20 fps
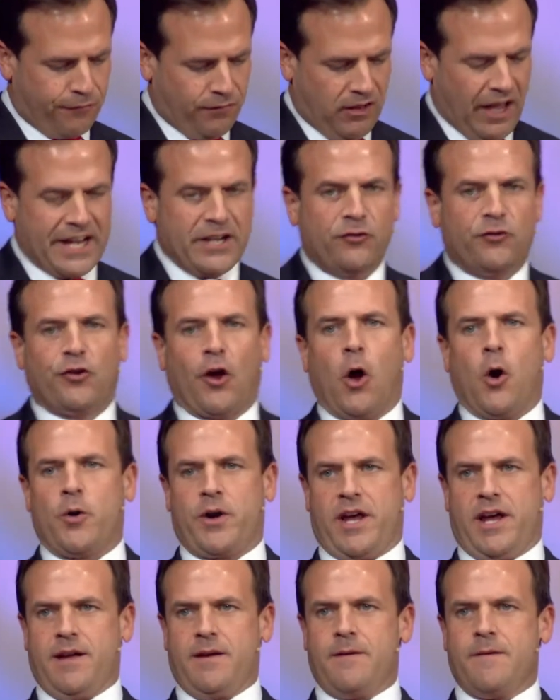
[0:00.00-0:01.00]
like
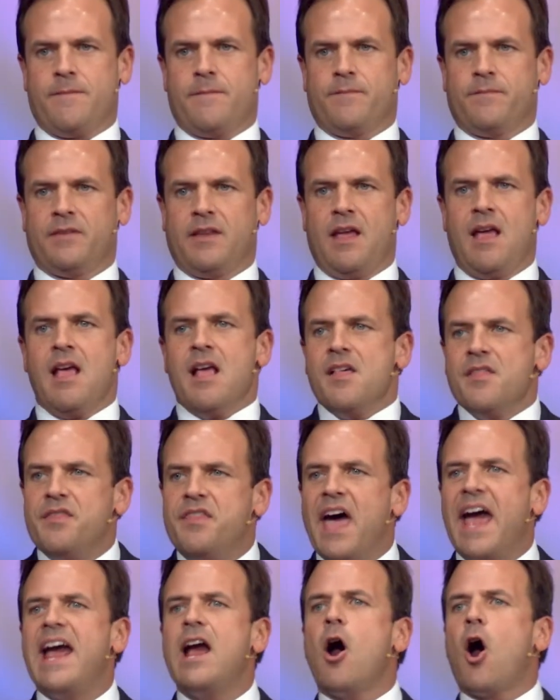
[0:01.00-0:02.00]
Jonah,
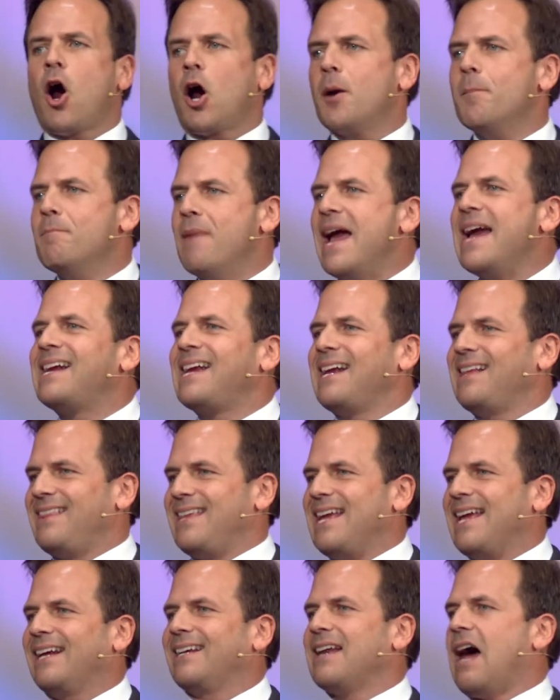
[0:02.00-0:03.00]
they are making
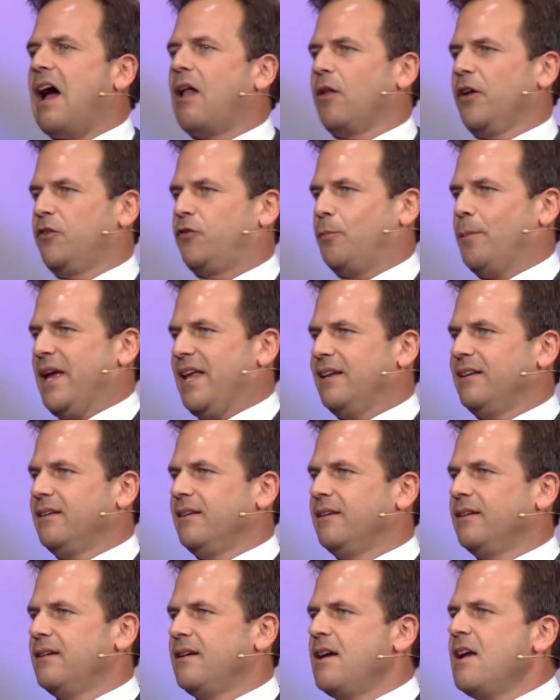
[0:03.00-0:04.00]
the acknowledgement
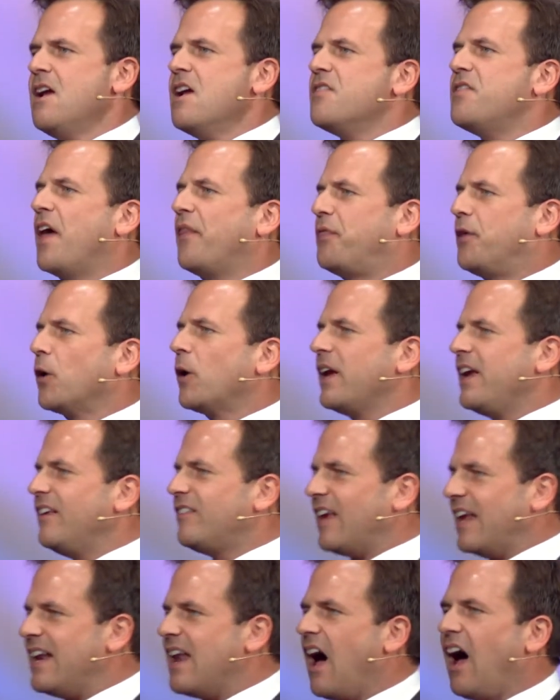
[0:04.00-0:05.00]
that there
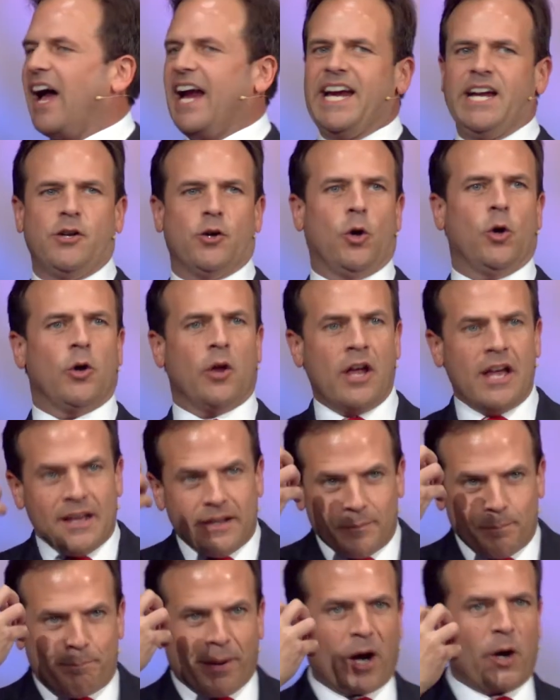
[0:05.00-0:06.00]
is an idol
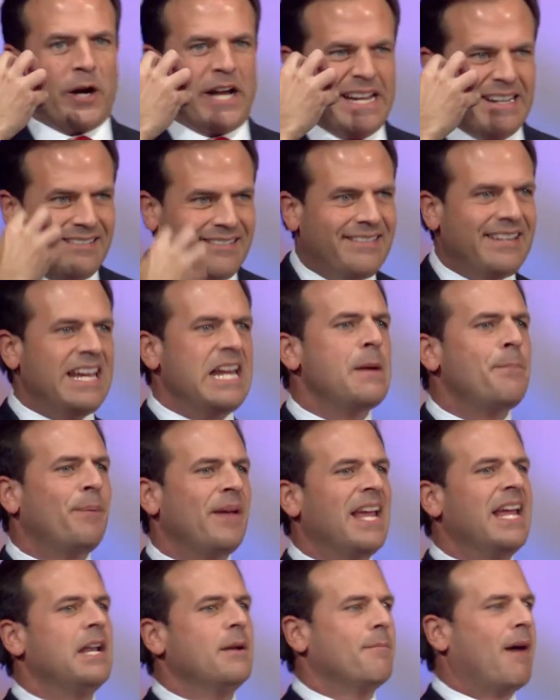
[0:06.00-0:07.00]
buried deep
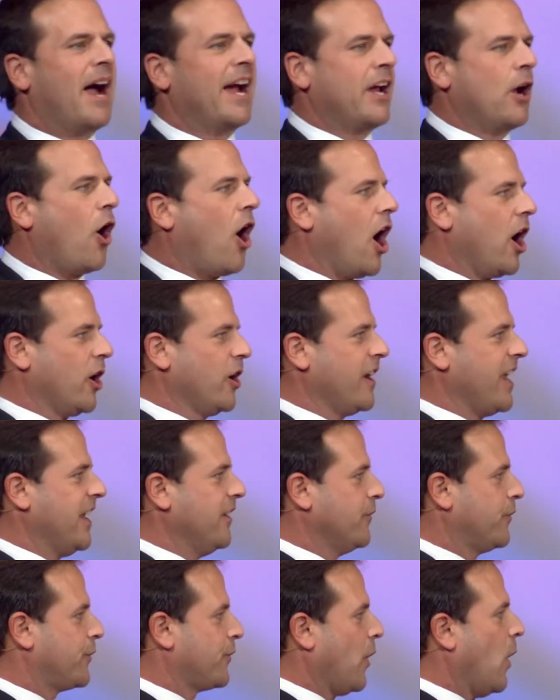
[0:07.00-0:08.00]
in my heart
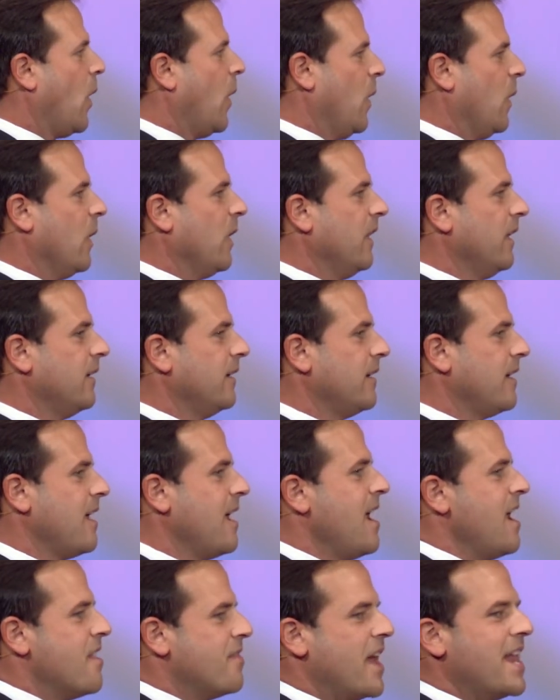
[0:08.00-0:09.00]
and soul
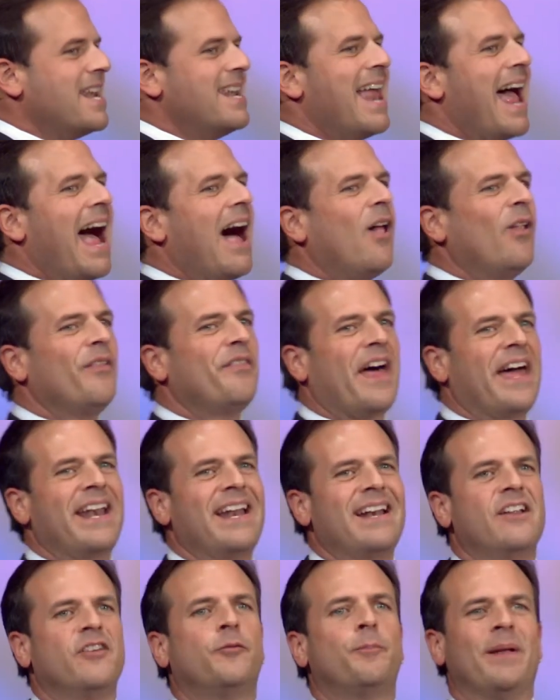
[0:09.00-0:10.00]
that now that
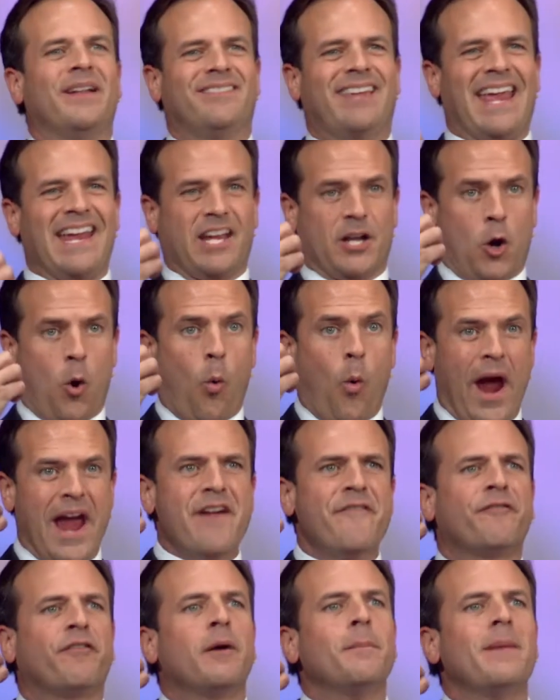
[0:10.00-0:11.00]
it has been taken
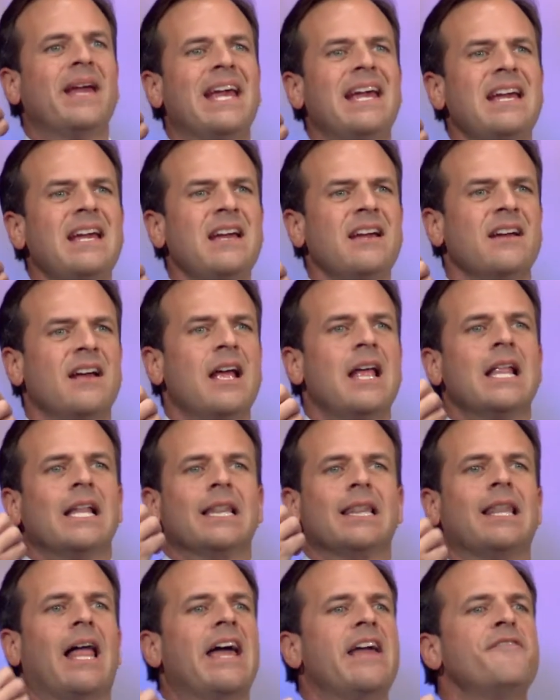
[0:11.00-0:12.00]
away from me,
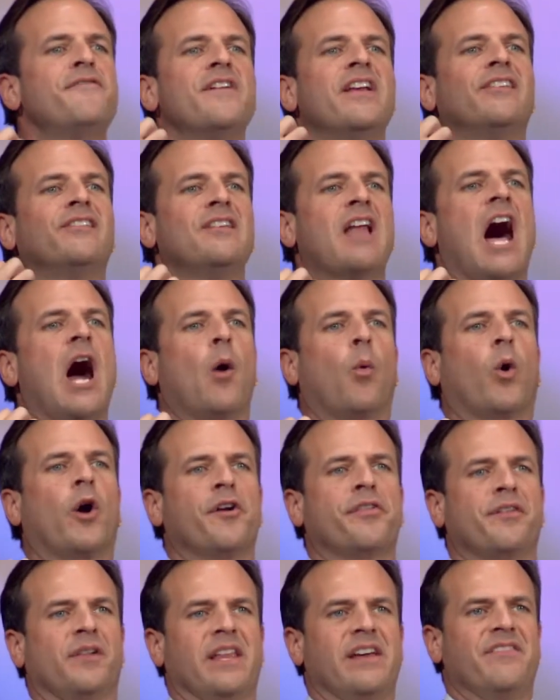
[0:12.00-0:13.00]
life is not
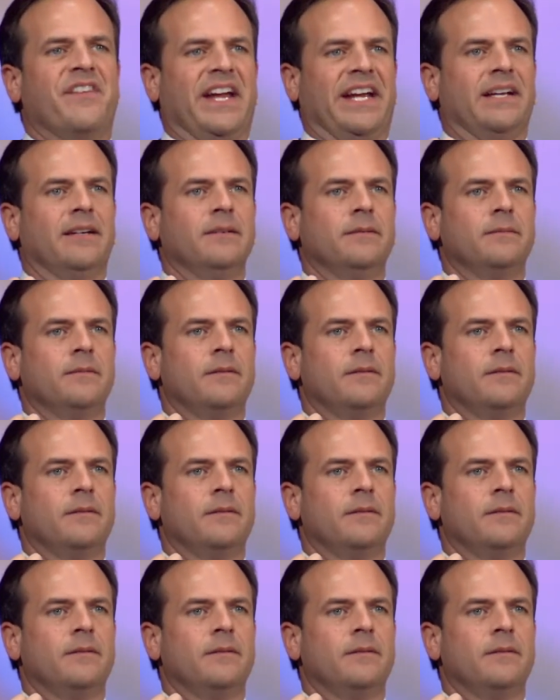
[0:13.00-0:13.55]
worth living.